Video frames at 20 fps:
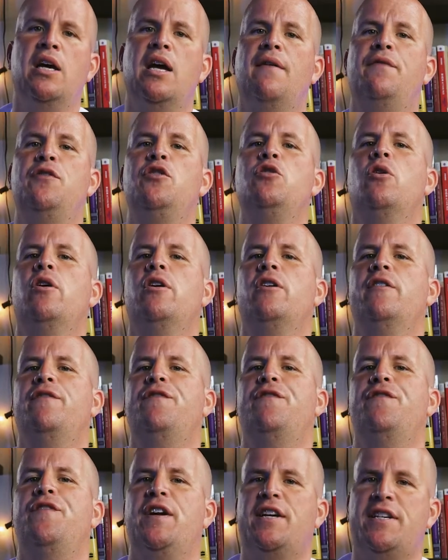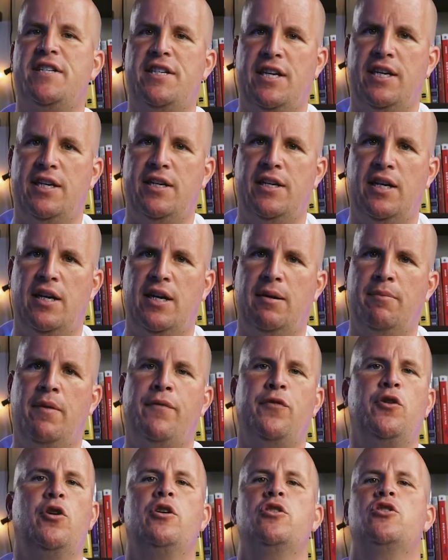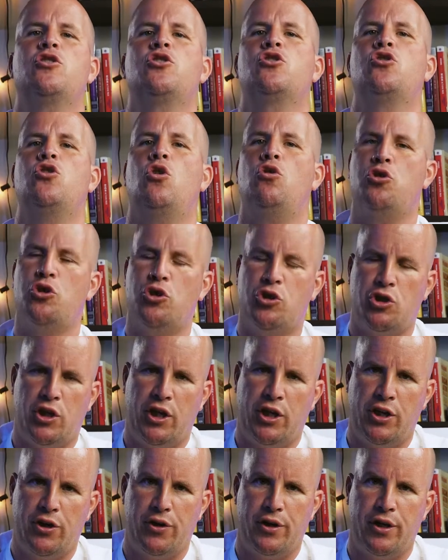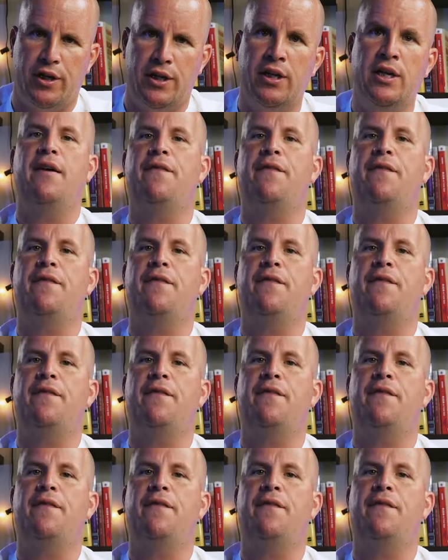If you are on a fixed income, if you're on Social Security,